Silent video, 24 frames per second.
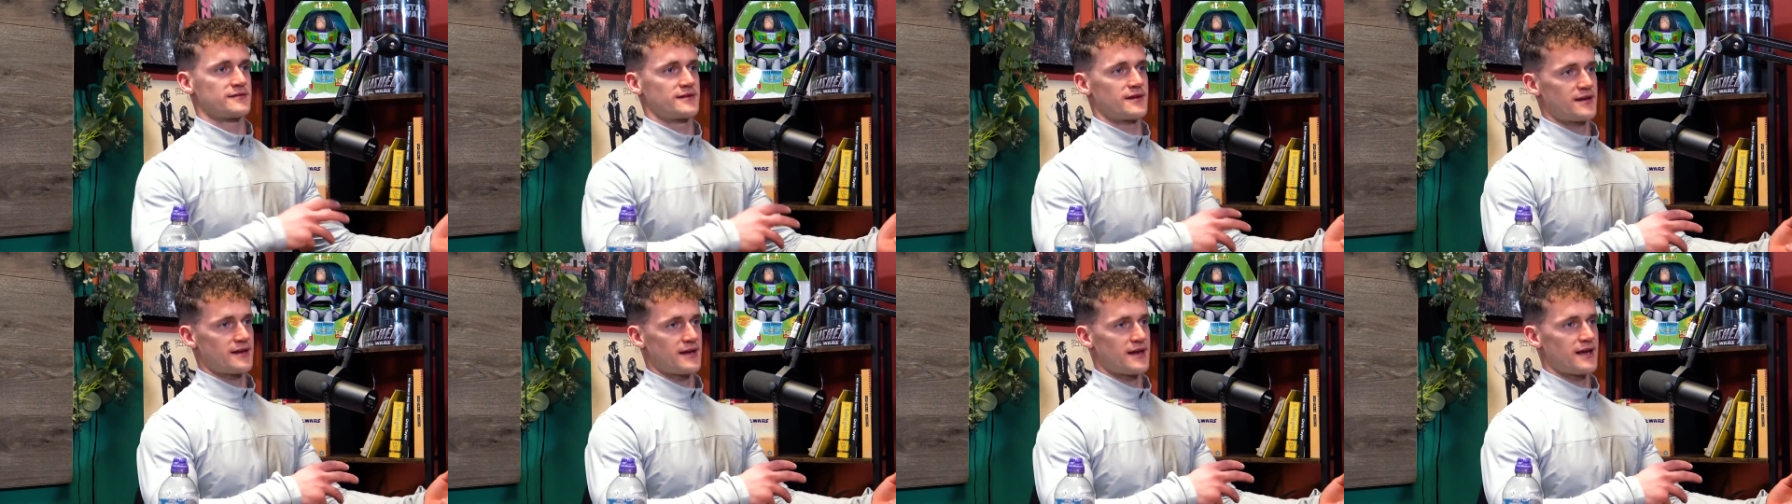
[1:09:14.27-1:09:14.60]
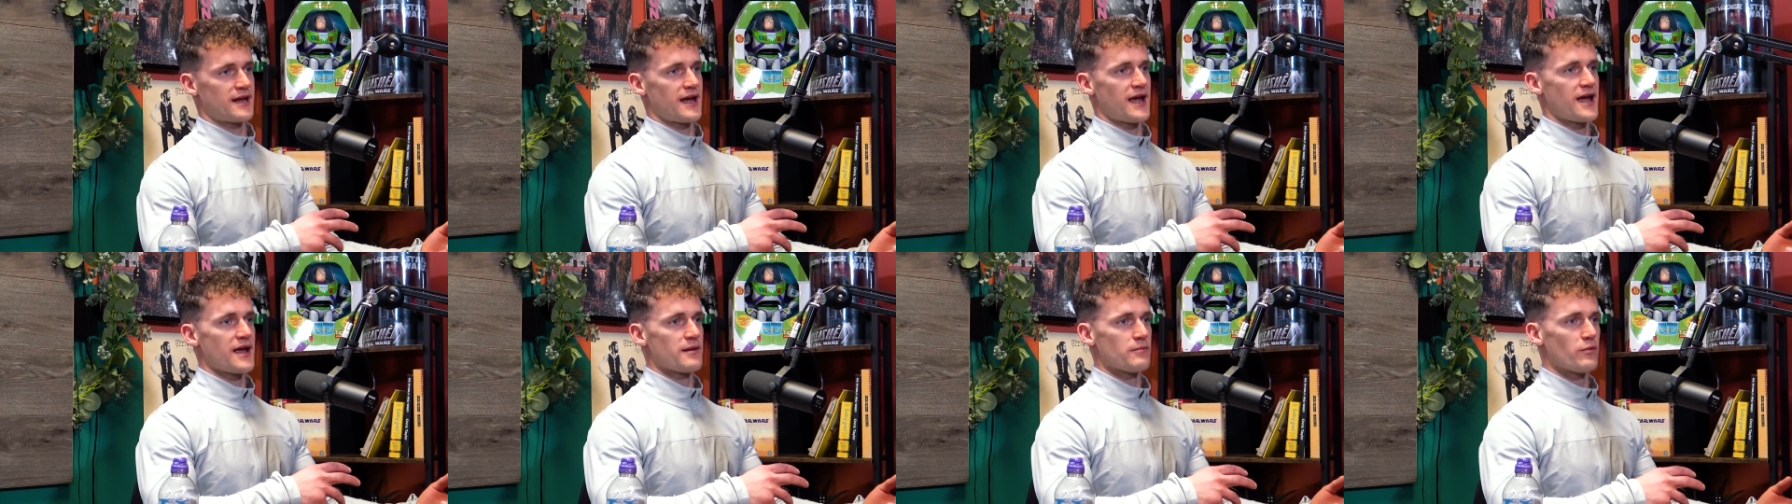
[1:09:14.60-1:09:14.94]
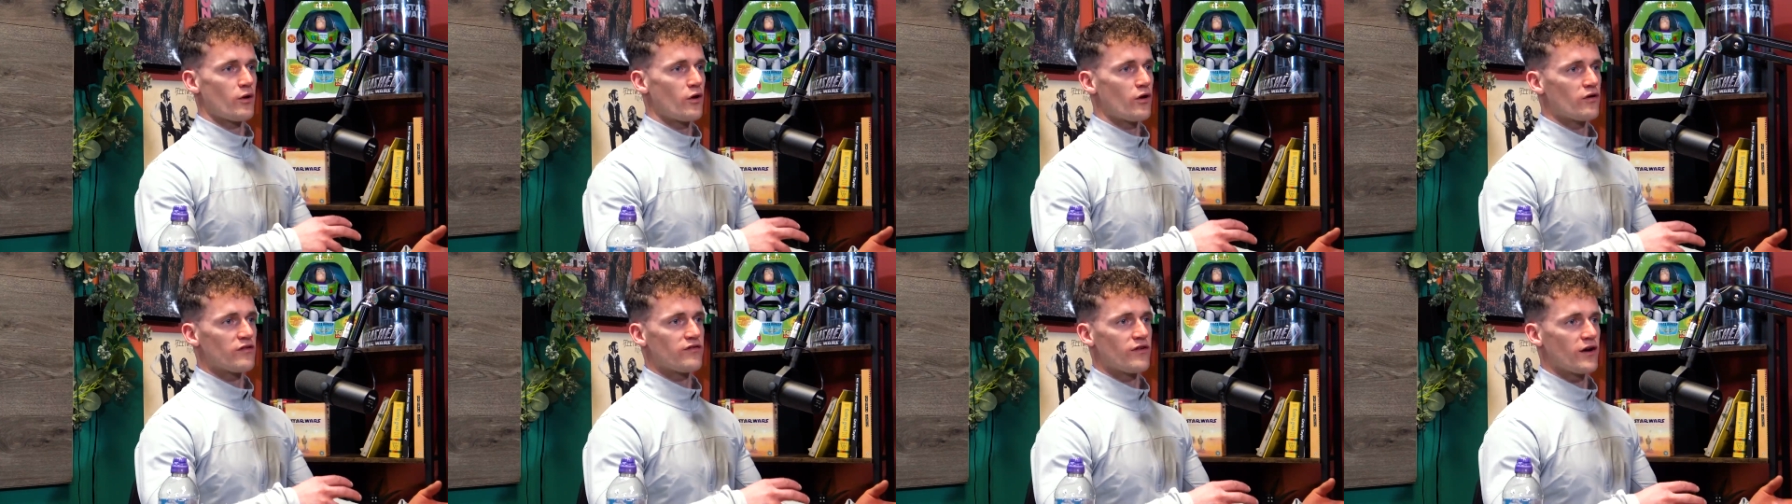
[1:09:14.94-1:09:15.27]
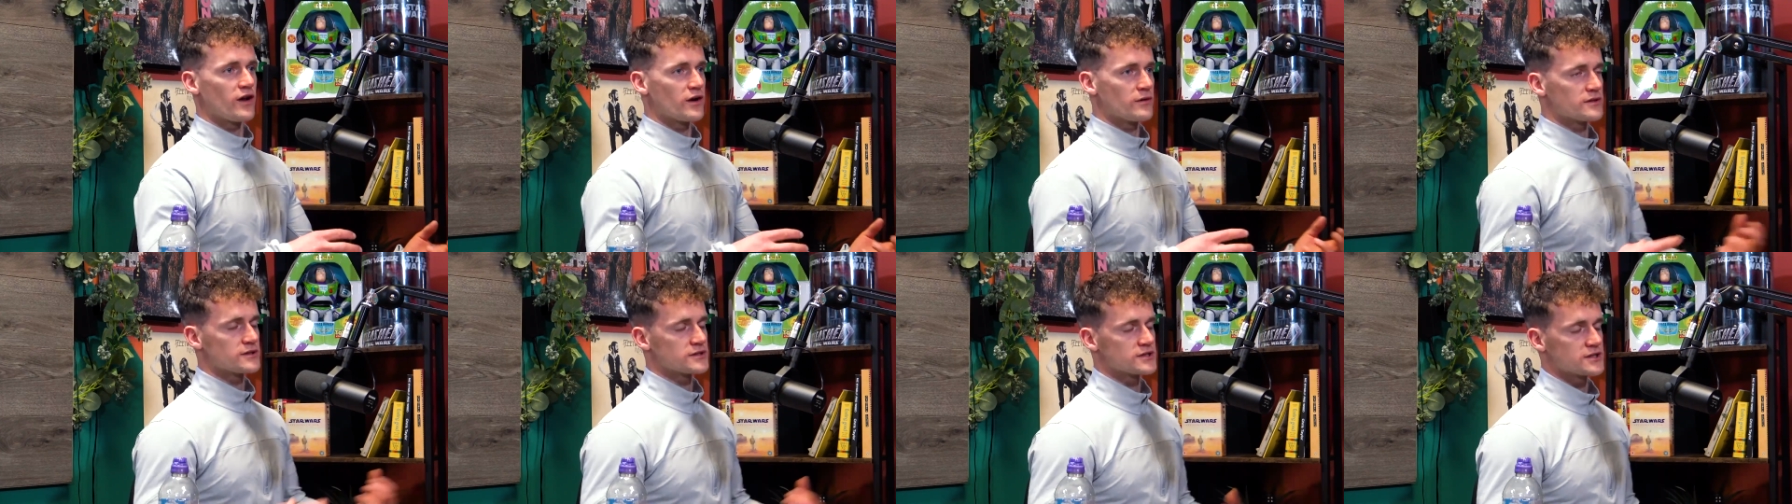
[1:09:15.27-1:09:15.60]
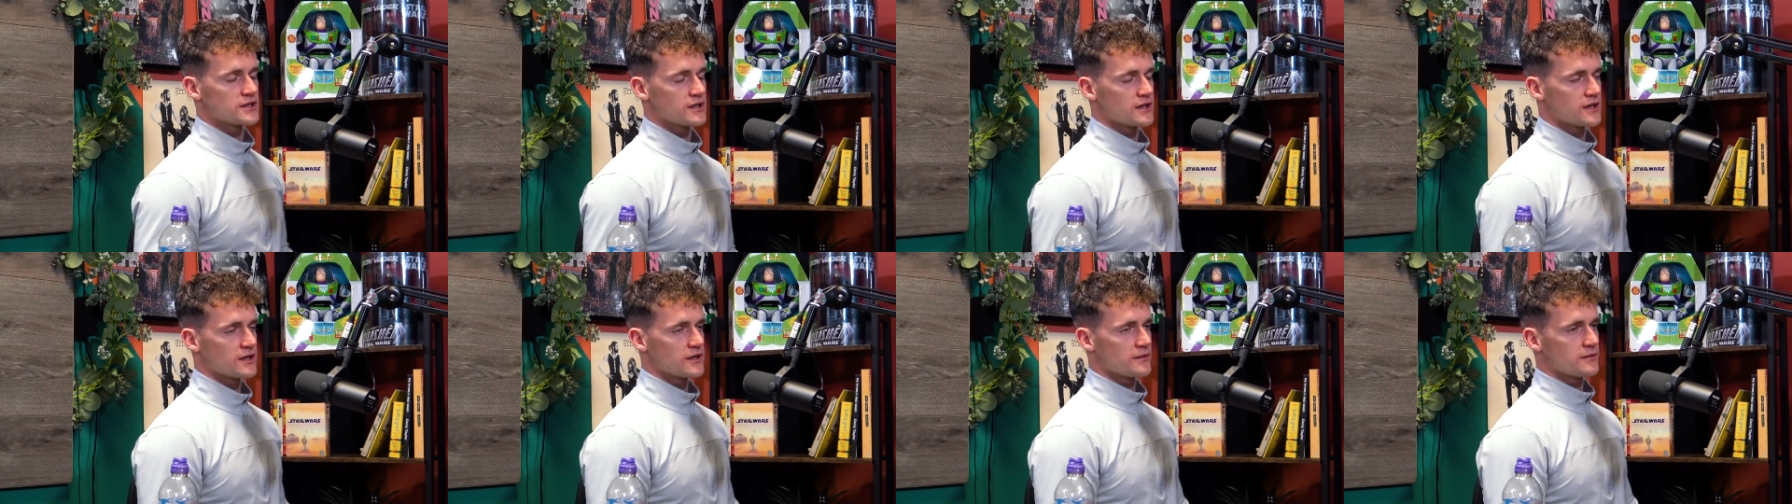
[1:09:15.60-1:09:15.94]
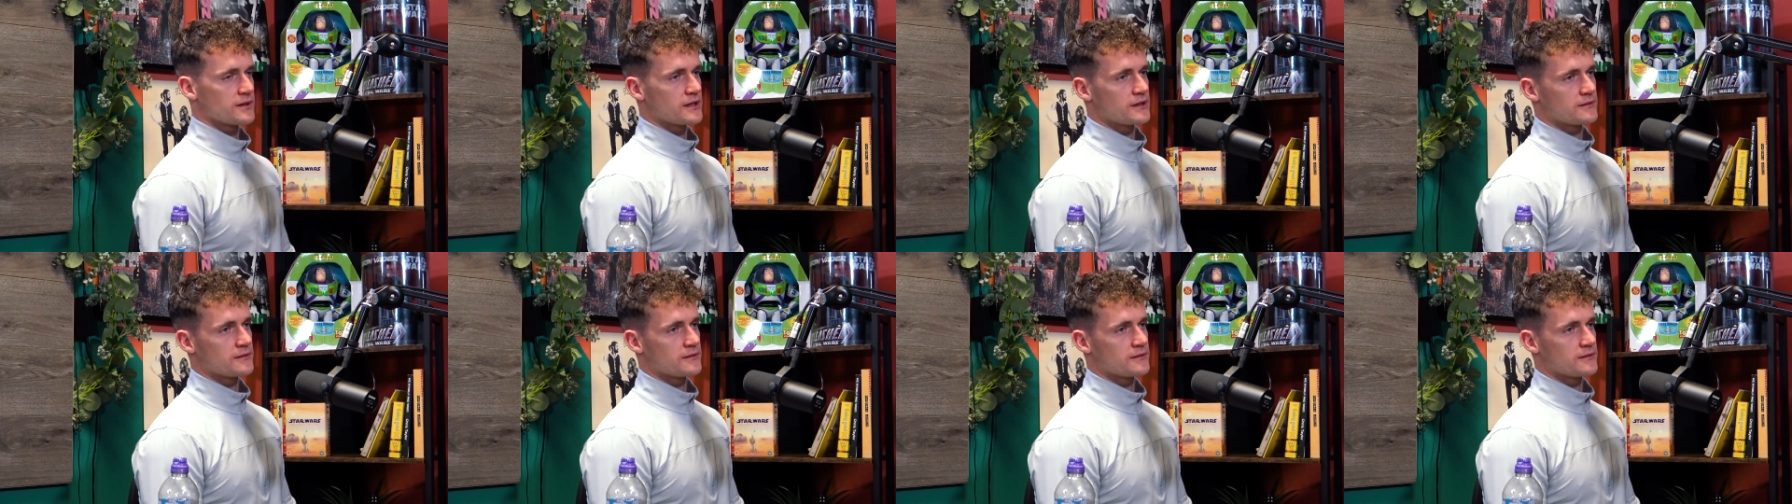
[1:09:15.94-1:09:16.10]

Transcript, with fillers: yeah. gain more followers. Because I think a